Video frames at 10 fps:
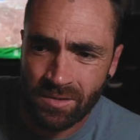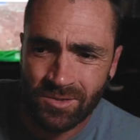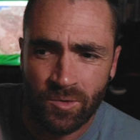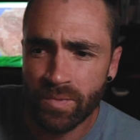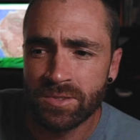
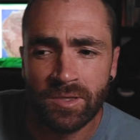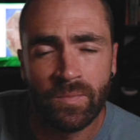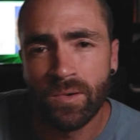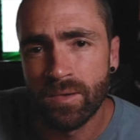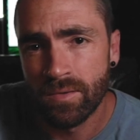Super
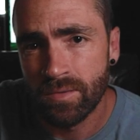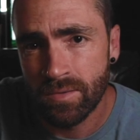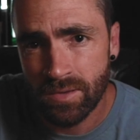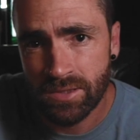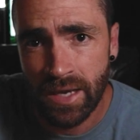simple,
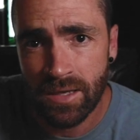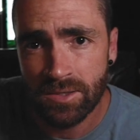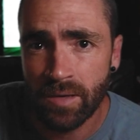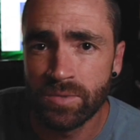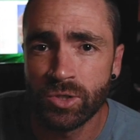sand
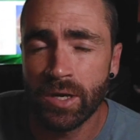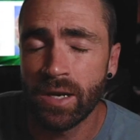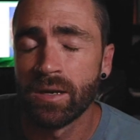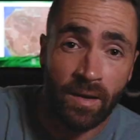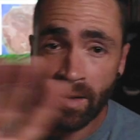
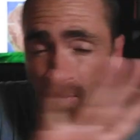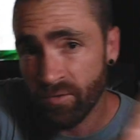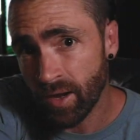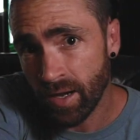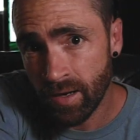substrate. I
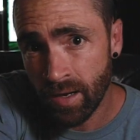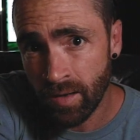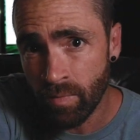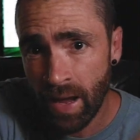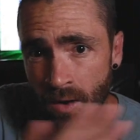provide a
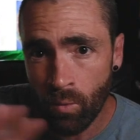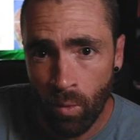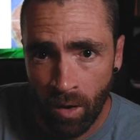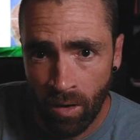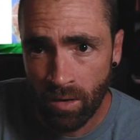back
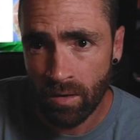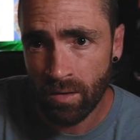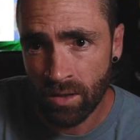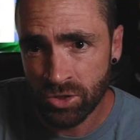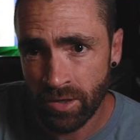wall.
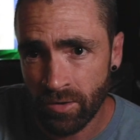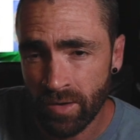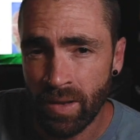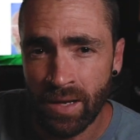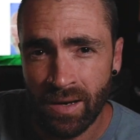I'll
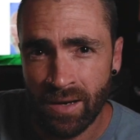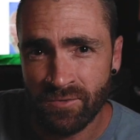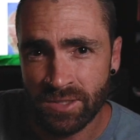generally make it out of